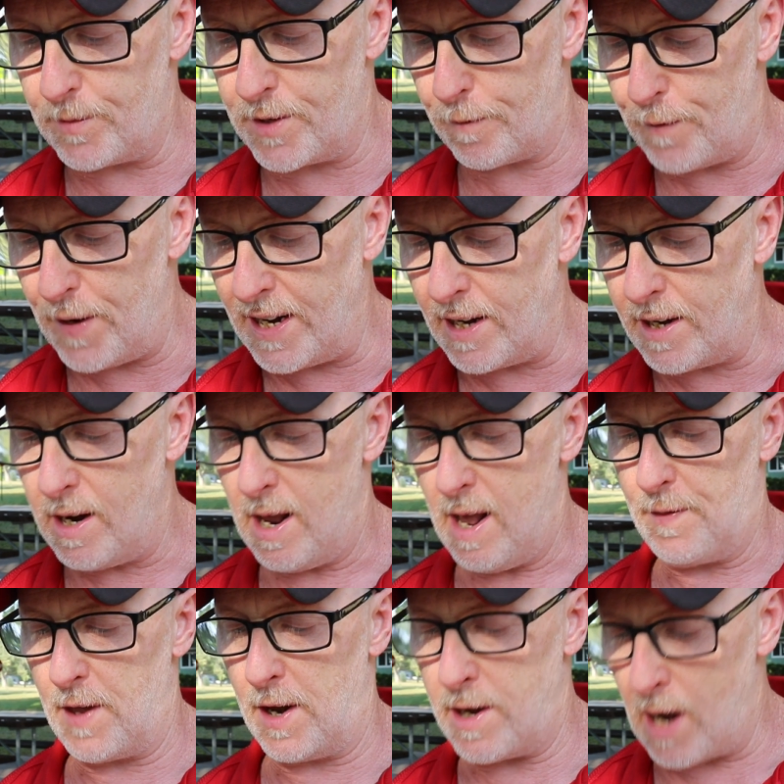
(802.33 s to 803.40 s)
defeated
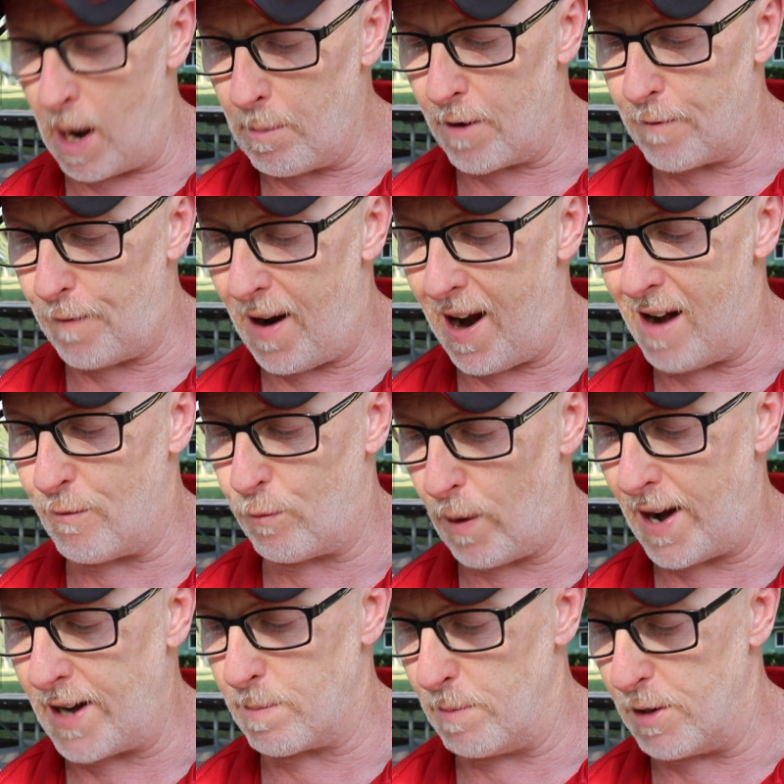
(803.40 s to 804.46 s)
the number 5
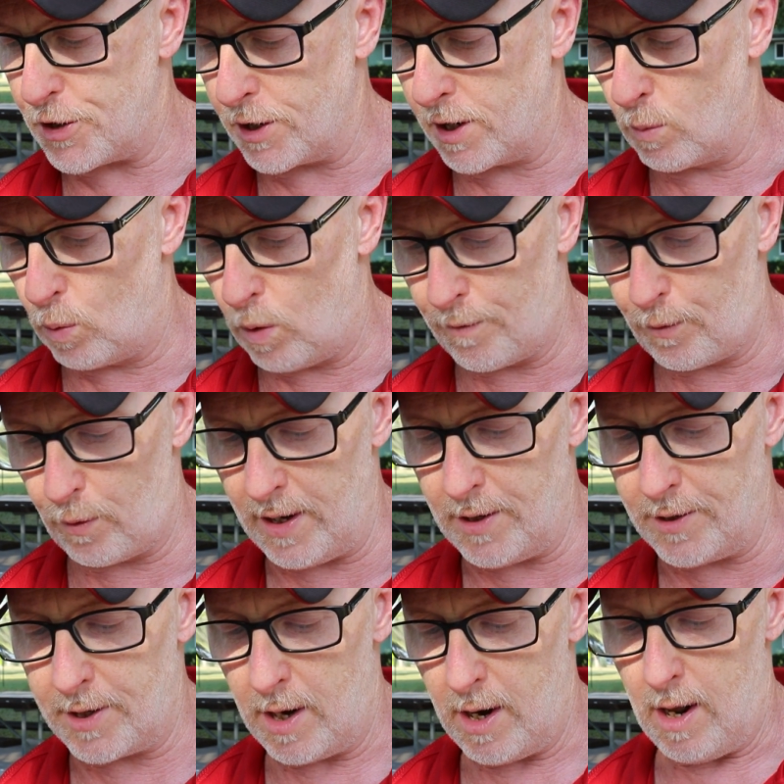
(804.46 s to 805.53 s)
ranked Michigan
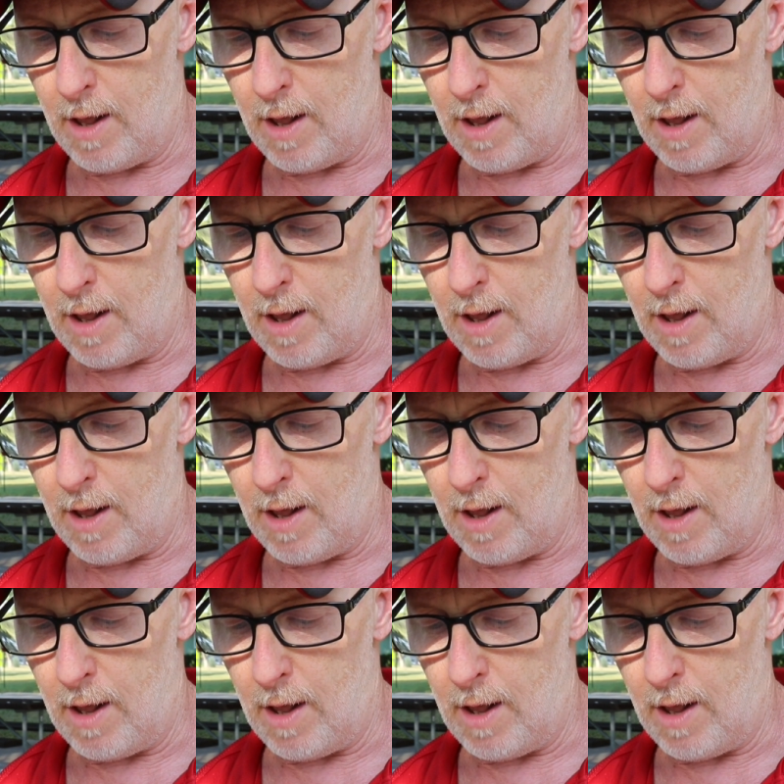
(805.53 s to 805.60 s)
Wolverines